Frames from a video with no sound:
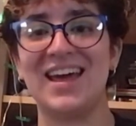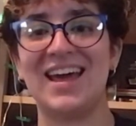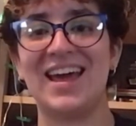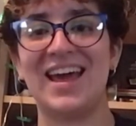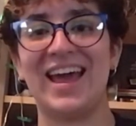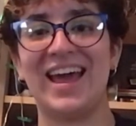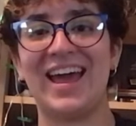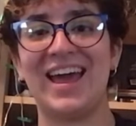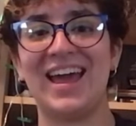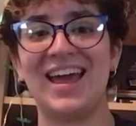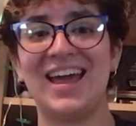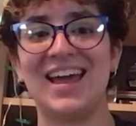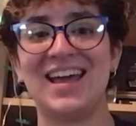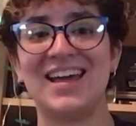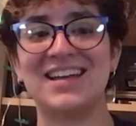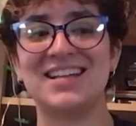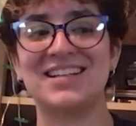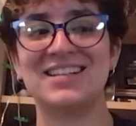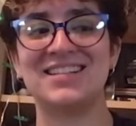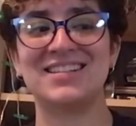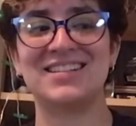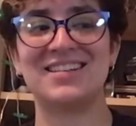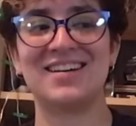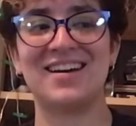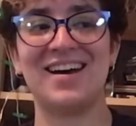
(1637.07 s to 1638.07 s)

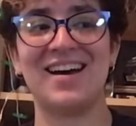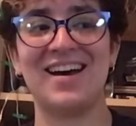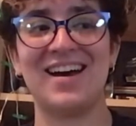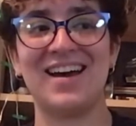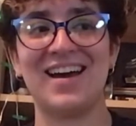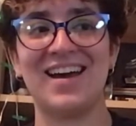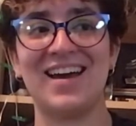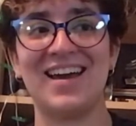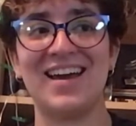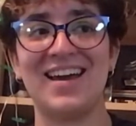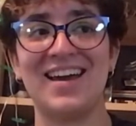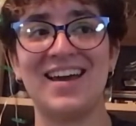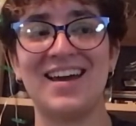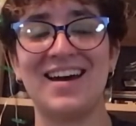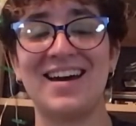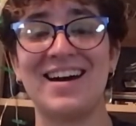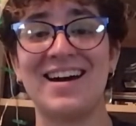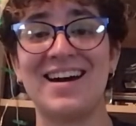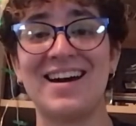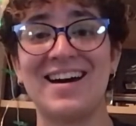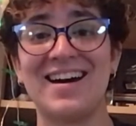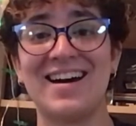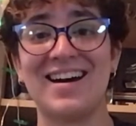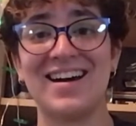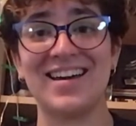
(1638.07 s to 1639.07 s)
And I
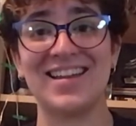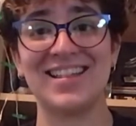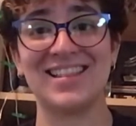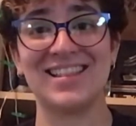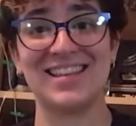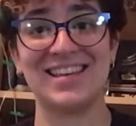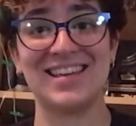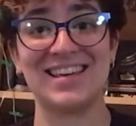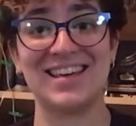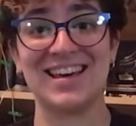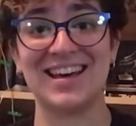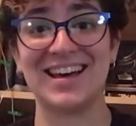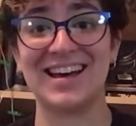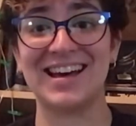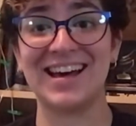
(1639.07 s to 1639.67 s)
highly,